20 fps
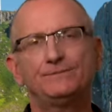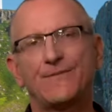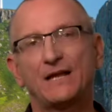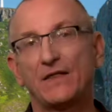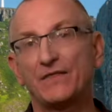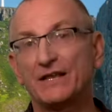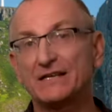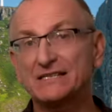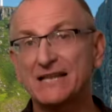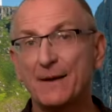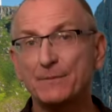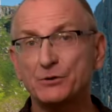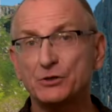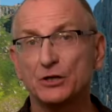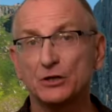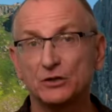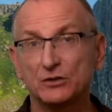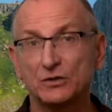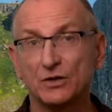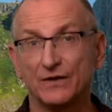now, the
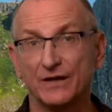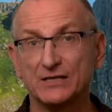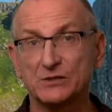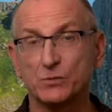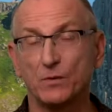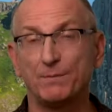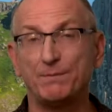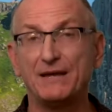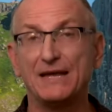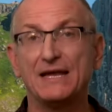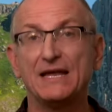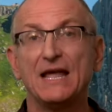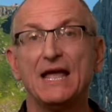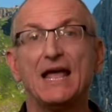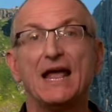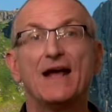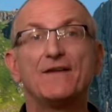exception to this would be